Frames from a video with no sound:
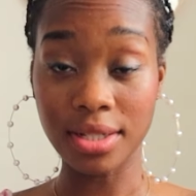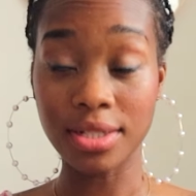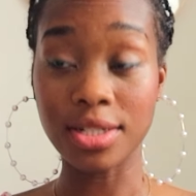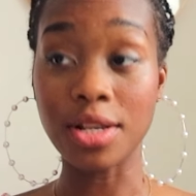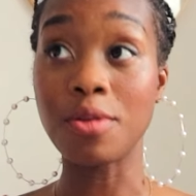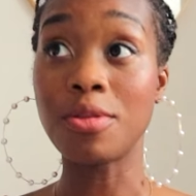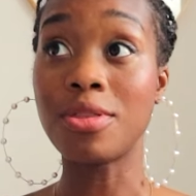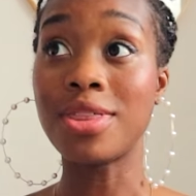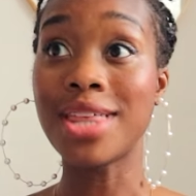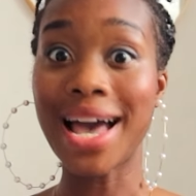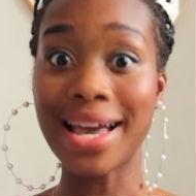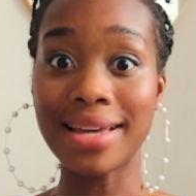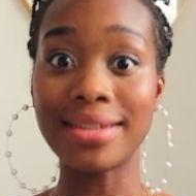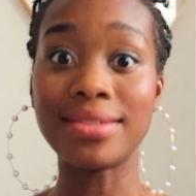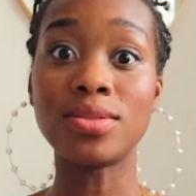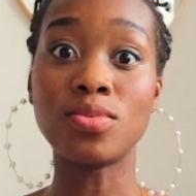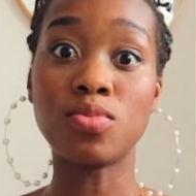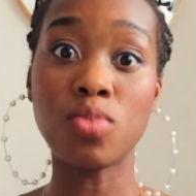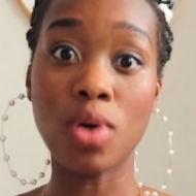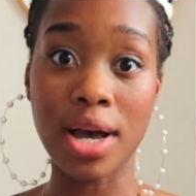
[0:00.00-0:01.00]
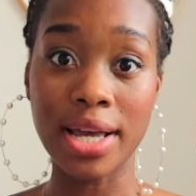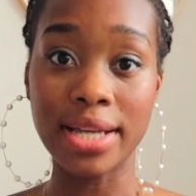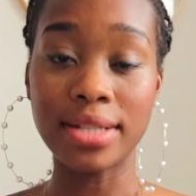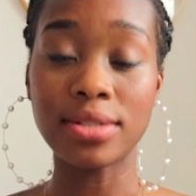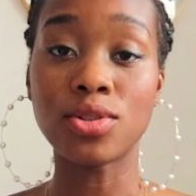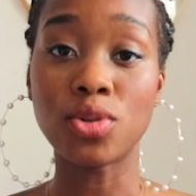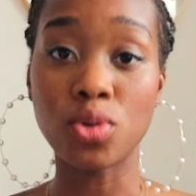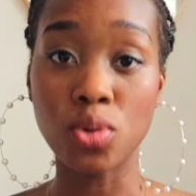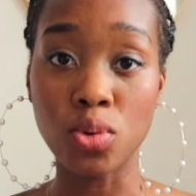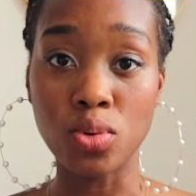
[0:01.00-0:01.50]
So that is why it's
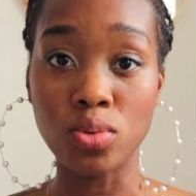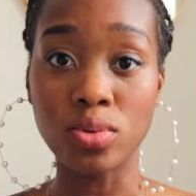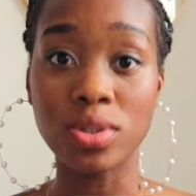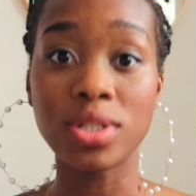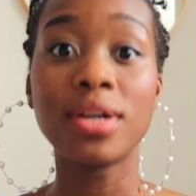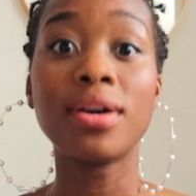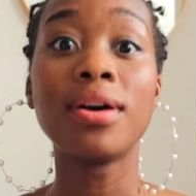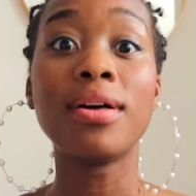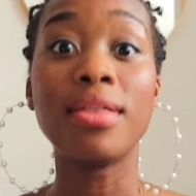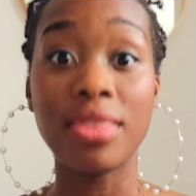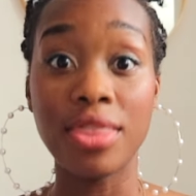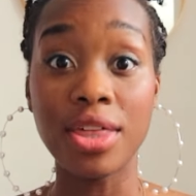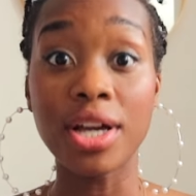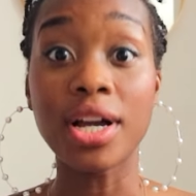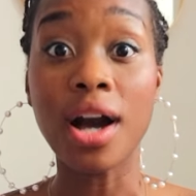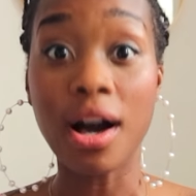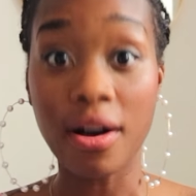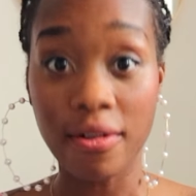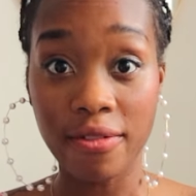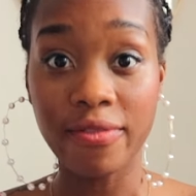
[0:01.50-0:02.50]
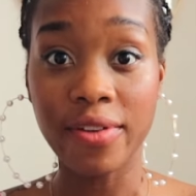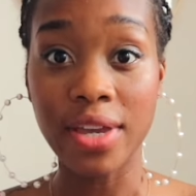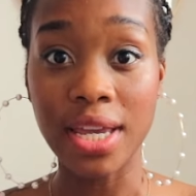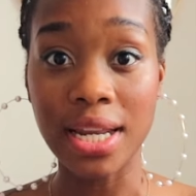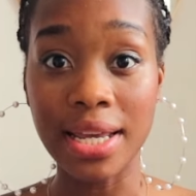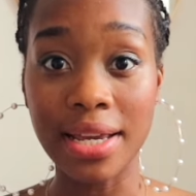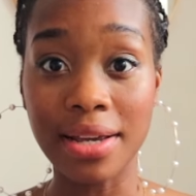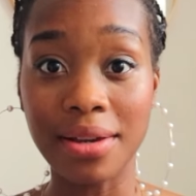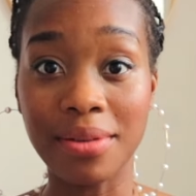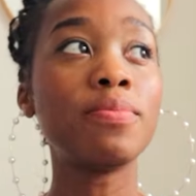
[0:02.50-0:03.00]
called the gut
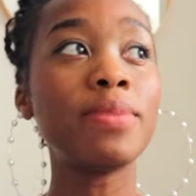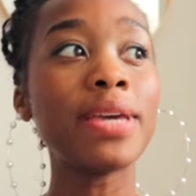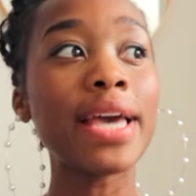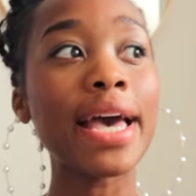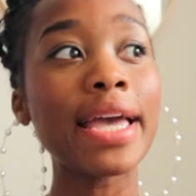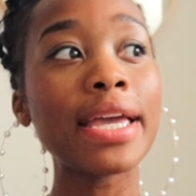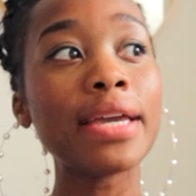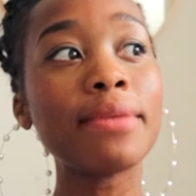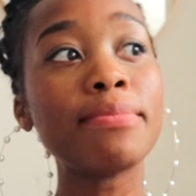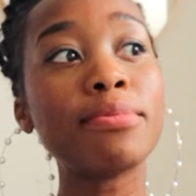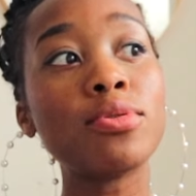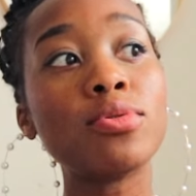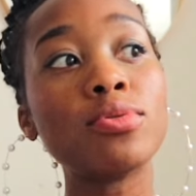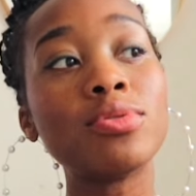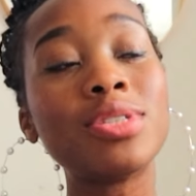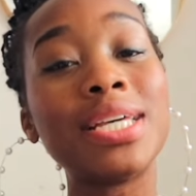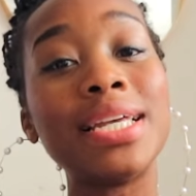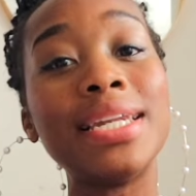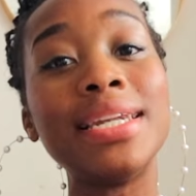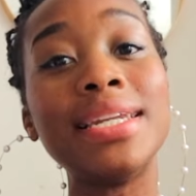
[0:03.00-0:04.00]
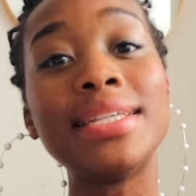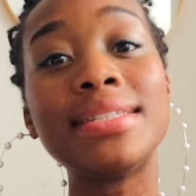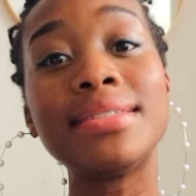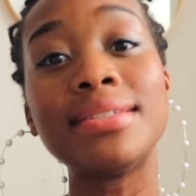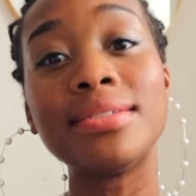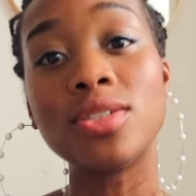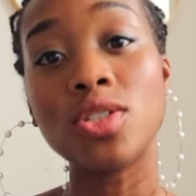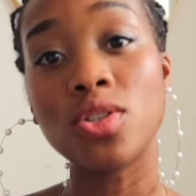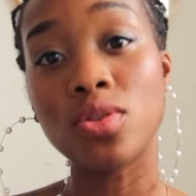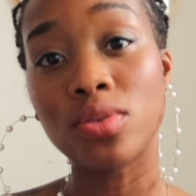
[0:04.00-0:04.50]
feeling. To be able to
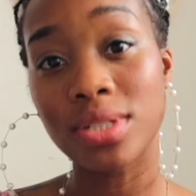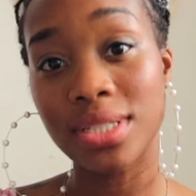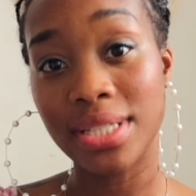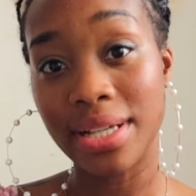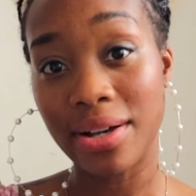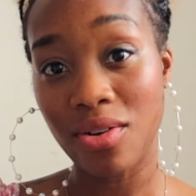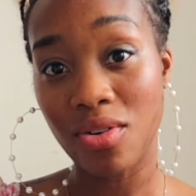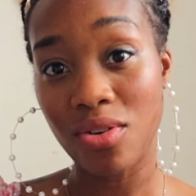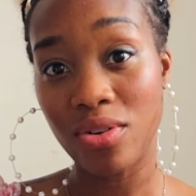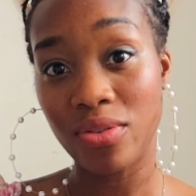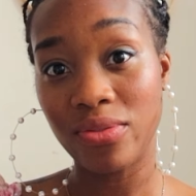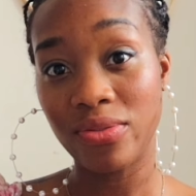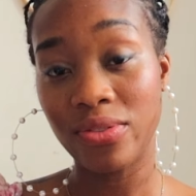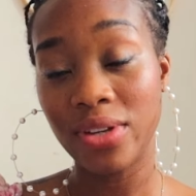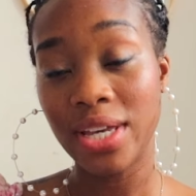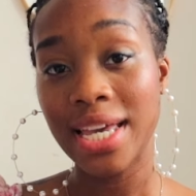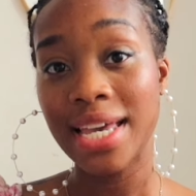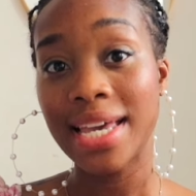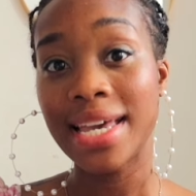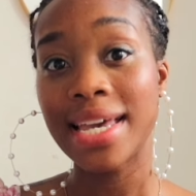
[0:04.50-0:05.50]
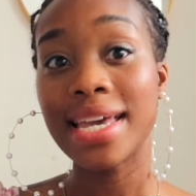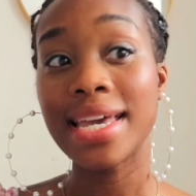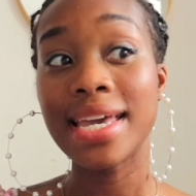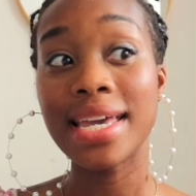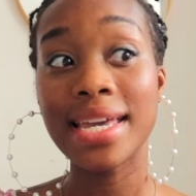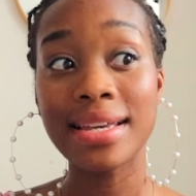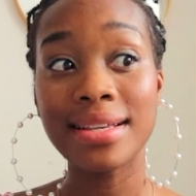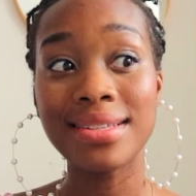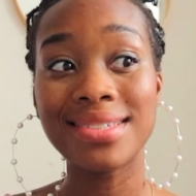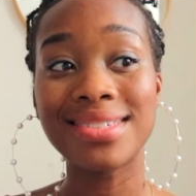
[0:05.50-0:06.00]
listen to yourself
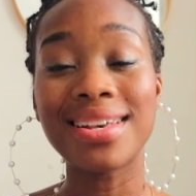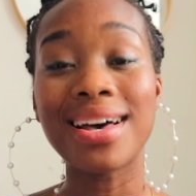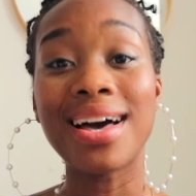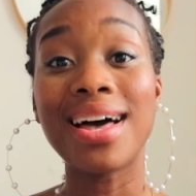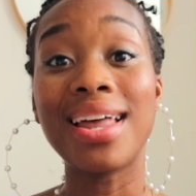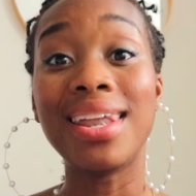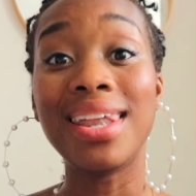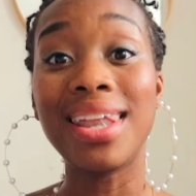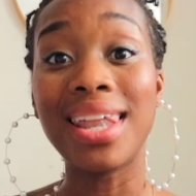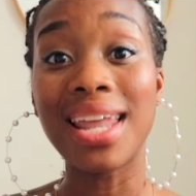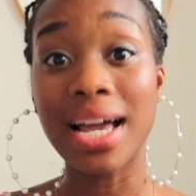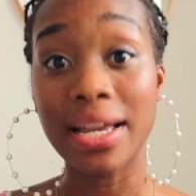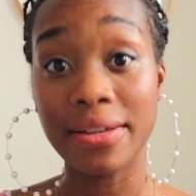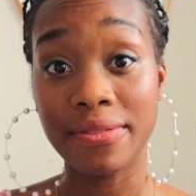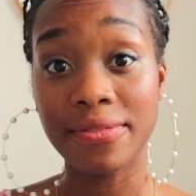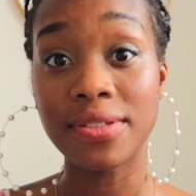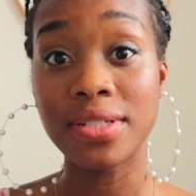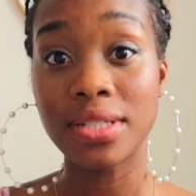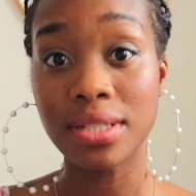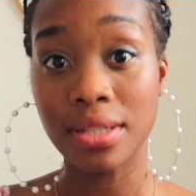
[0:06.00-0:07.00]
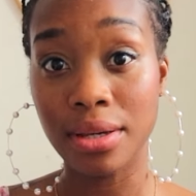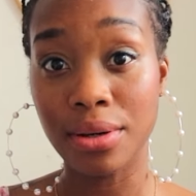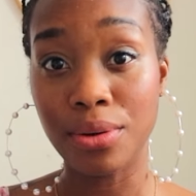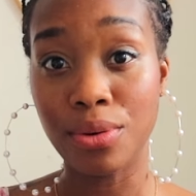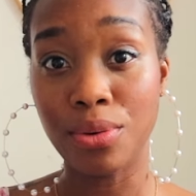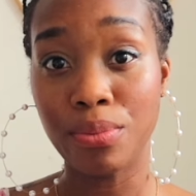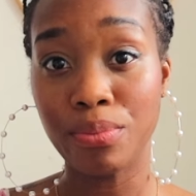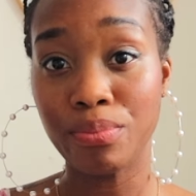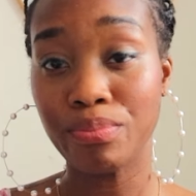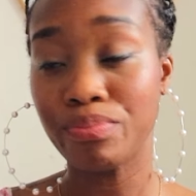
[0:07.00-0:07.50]
is a life
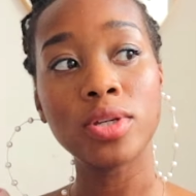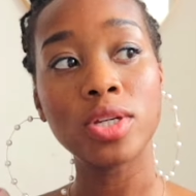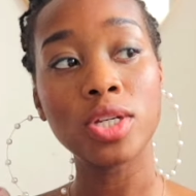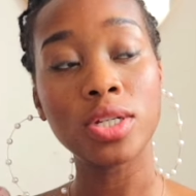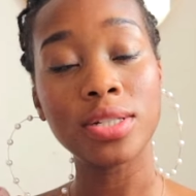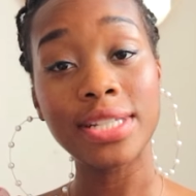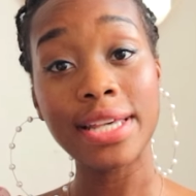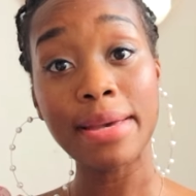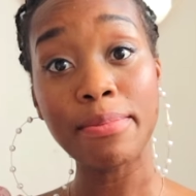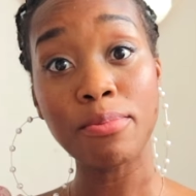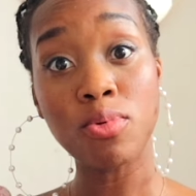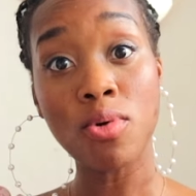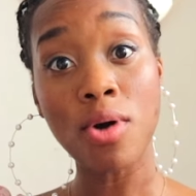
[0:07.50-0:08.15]
skill. Tip